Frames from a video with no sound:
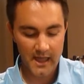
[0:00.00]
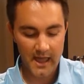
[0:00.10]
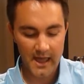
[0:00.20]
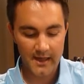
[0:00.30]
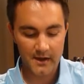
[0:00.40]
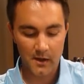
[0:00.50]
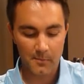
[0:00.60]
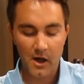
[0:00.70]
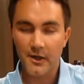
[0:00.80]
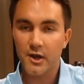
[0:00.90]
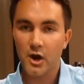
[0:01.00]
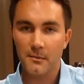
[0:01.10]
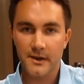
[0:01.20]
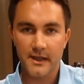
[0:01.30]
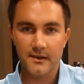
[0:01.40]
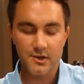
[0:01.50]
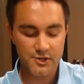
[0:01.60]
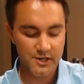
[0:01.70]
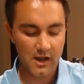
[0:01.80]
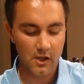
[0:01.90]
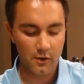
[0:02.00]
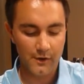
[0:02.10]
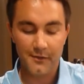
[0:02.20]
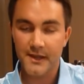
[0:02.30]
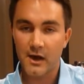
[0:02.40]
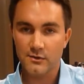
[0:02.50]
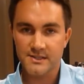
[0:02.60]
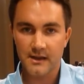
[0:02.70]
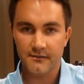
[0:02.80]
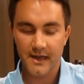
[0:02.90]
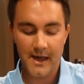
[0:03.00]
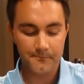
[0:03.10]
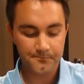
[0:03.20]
and a polycarbonate shell around the outside of that.